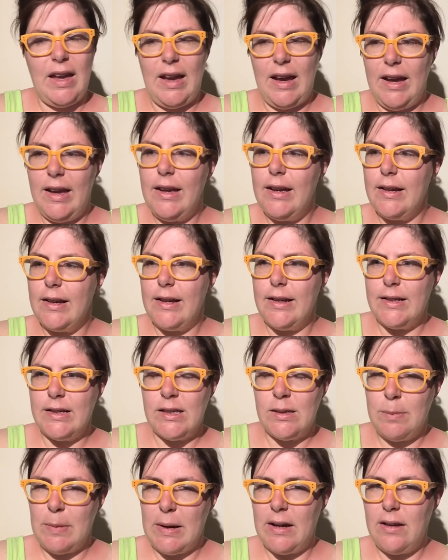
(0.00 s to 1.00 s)
I
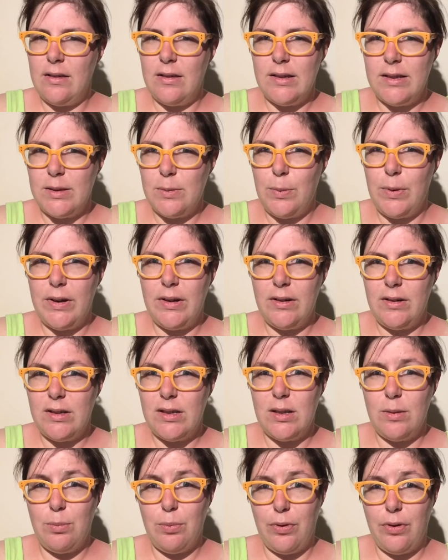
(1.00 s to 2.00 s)
expect this one
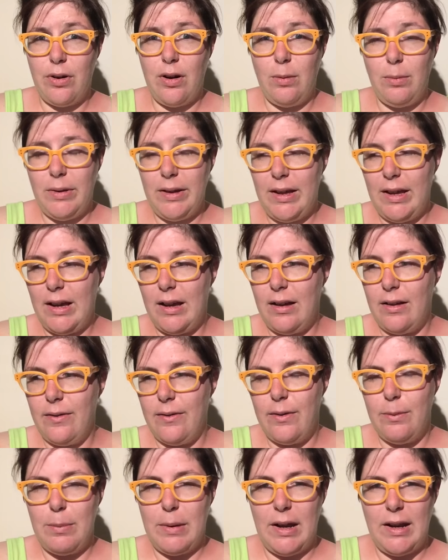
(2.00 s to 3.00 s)
to probably
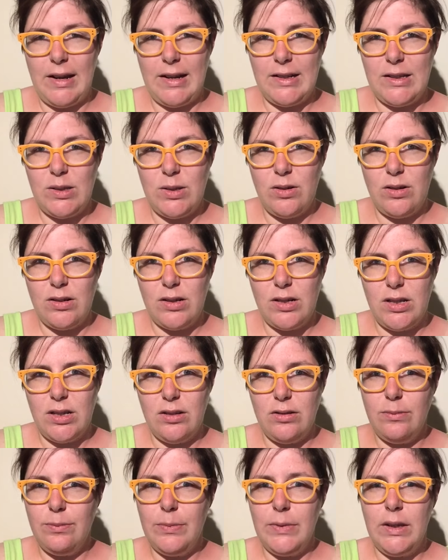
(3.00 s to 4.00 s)
have a bathing suit or
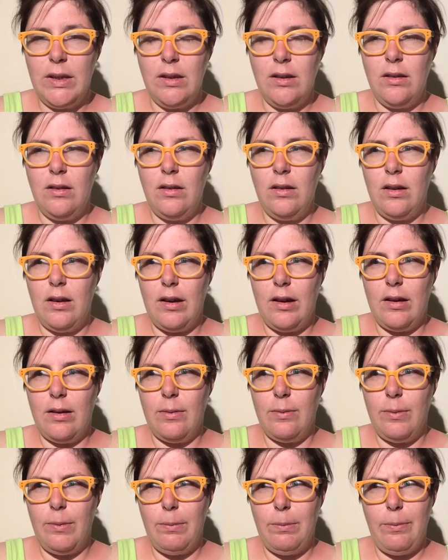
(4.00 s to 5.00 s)
two.
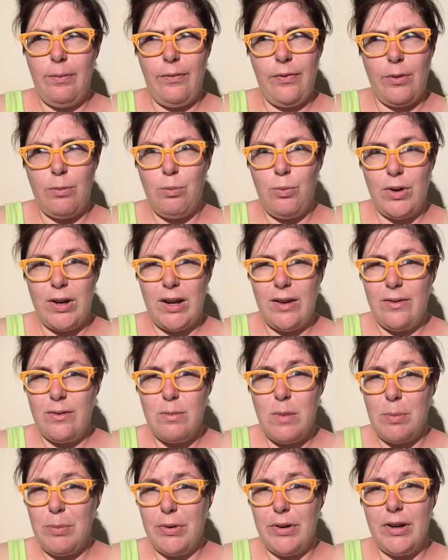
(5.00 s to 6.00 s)
From what I
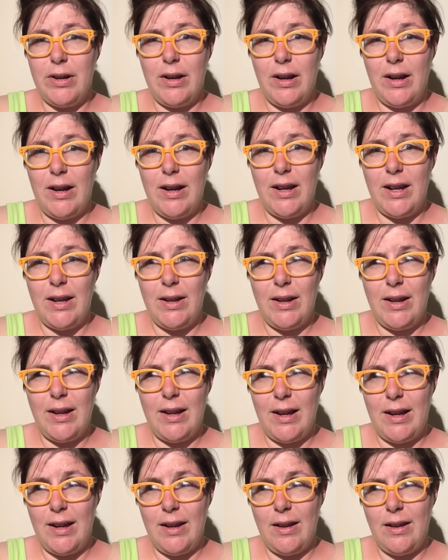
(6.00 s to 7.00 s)
remember, I
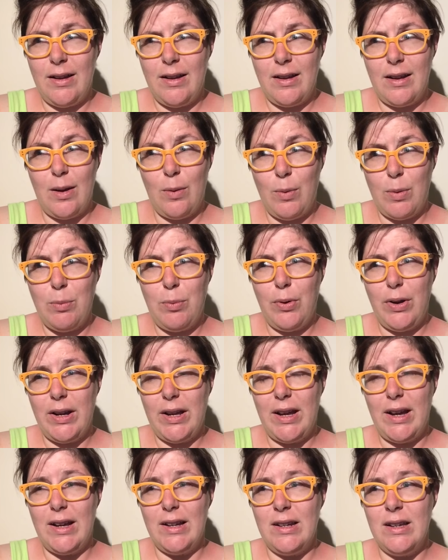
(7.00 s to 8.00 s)
at one point
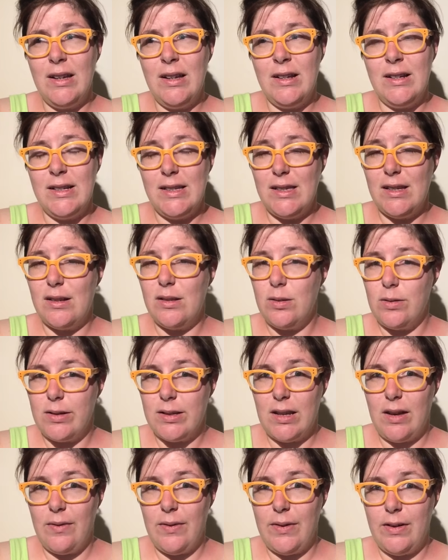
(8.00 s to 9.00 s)
had 6 or
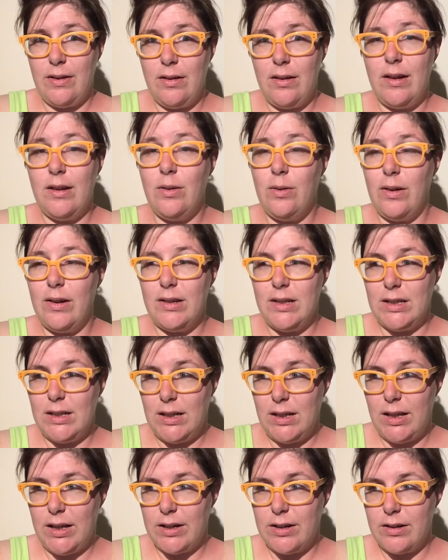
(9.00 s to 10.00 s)
7. I know I
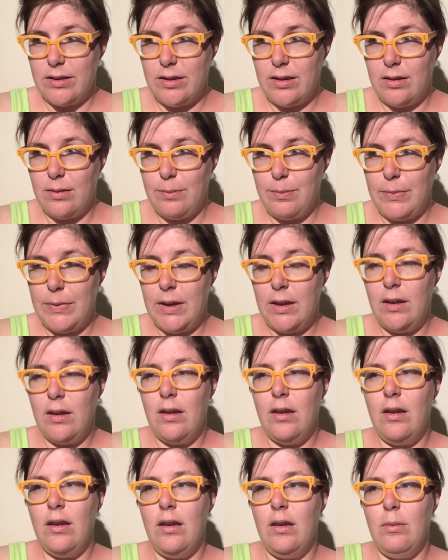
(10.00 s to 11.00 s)
decluttered them,
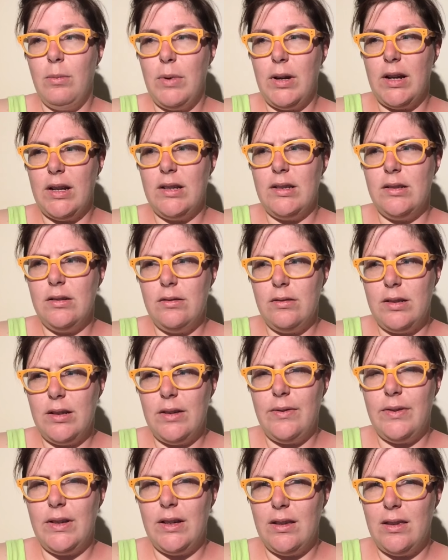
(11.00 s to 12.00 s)
but I do
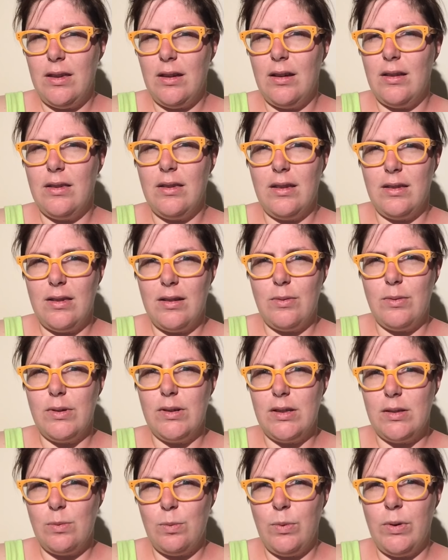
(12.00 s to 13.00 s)
definitely think that there
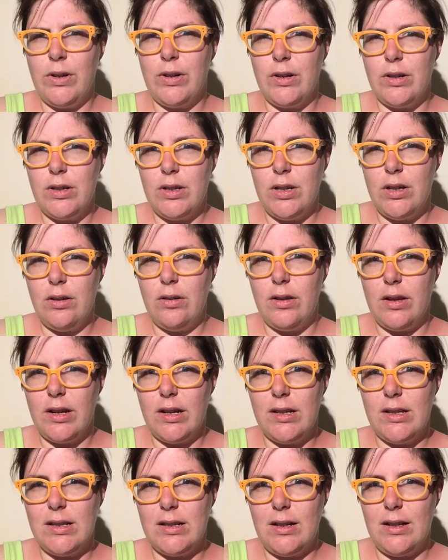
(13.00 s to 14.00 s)
was 1 or 2 that
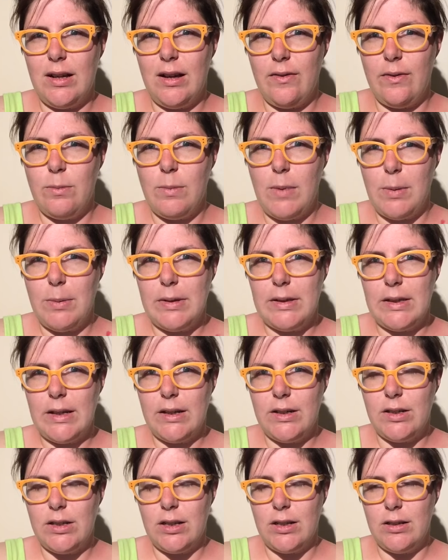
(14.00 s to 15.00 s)
I still have in my
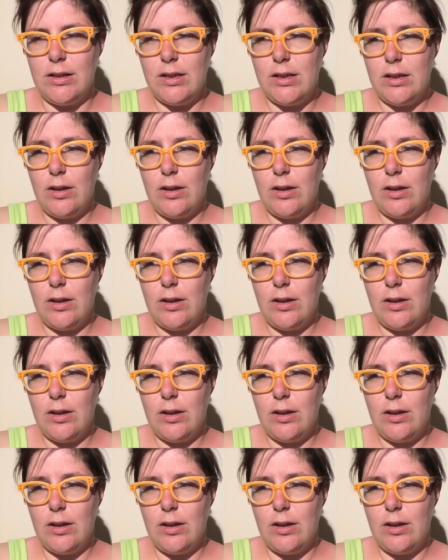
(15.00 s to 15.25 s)
possession.